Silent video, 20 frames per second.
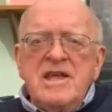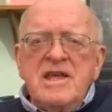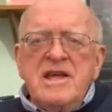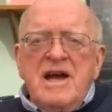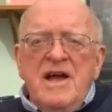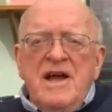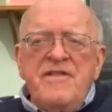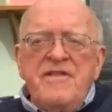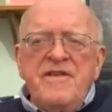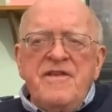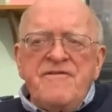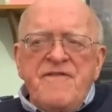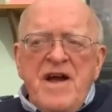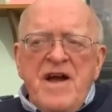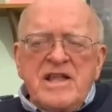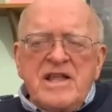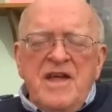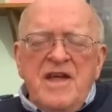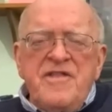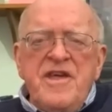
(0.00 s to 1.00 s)
In
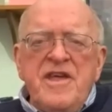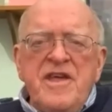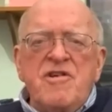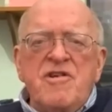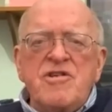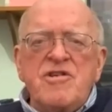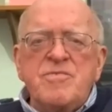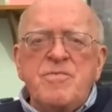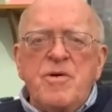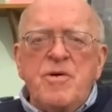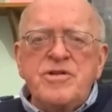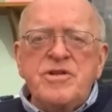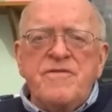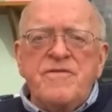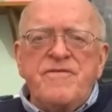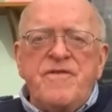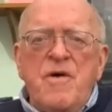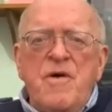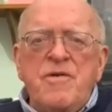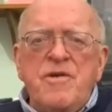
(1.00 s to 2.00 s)
fact, I think they're supposed to
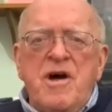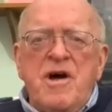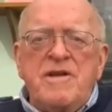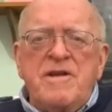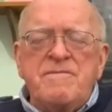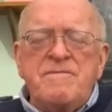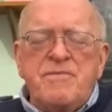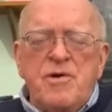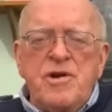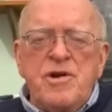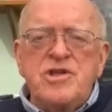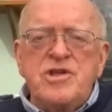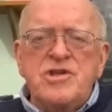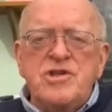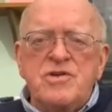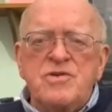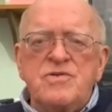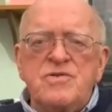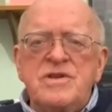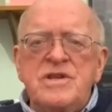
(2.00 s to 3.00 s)
vote on it pretty
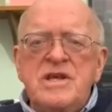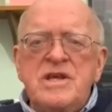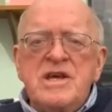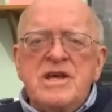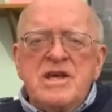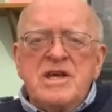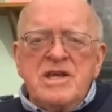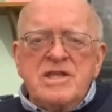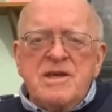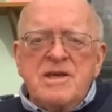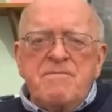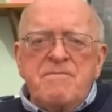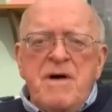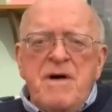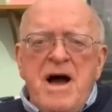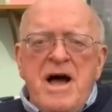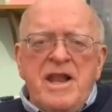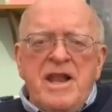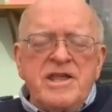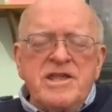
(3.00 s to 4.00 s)
soon, some
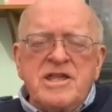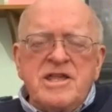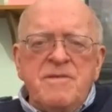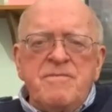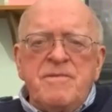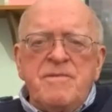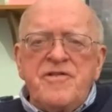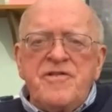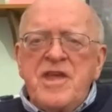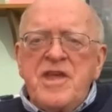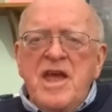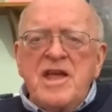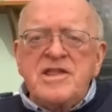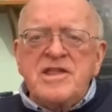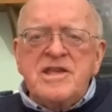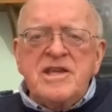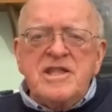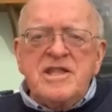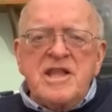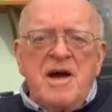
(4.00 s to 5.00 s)
policy, but the
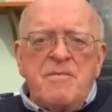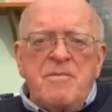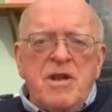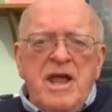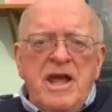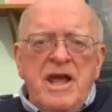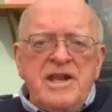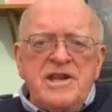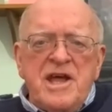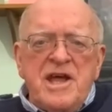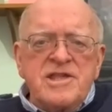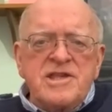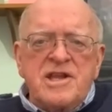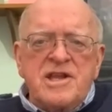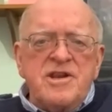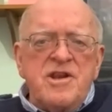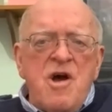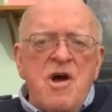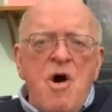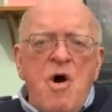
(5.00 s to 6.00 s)
NCAA
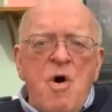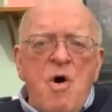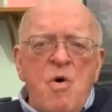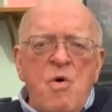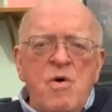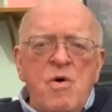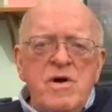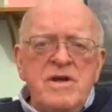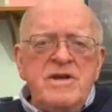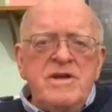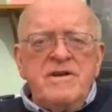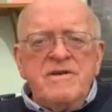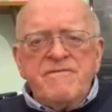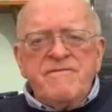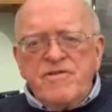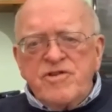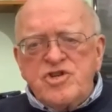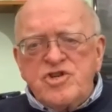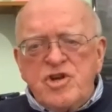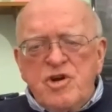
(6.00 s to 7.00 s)
doesn't know
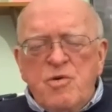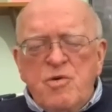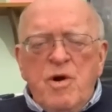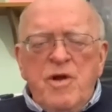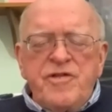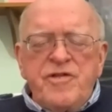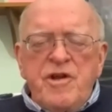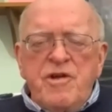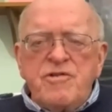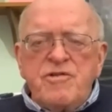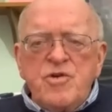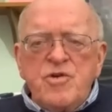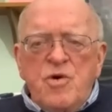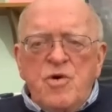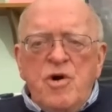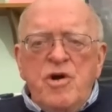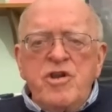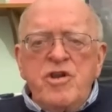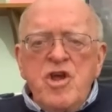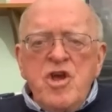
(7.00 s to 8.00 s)
for sure what they're
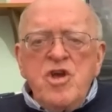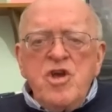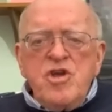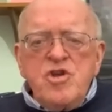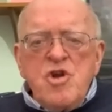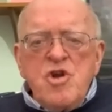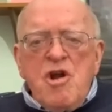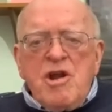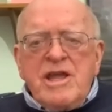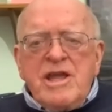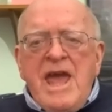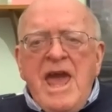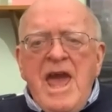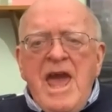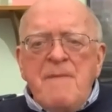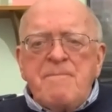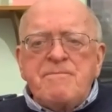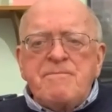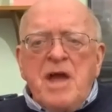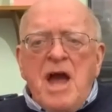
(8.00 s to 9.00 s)
doing. You're a
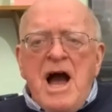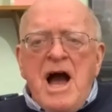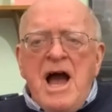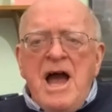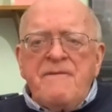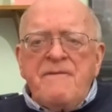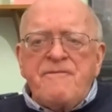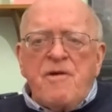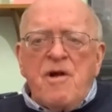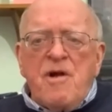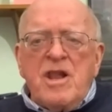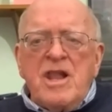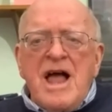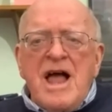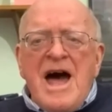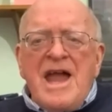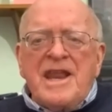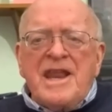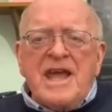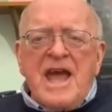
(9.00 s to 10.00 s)
camp guy for a
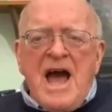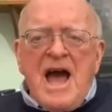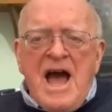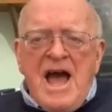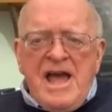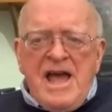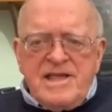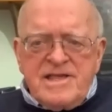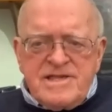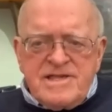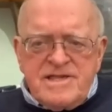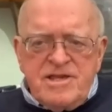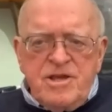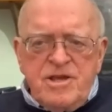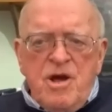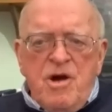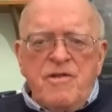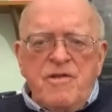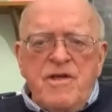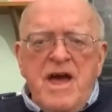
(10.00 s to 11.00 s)
lot of guys. You
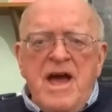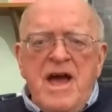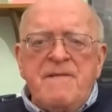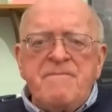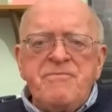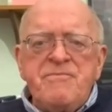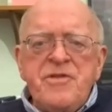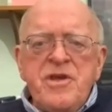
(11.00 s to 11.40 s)
know that?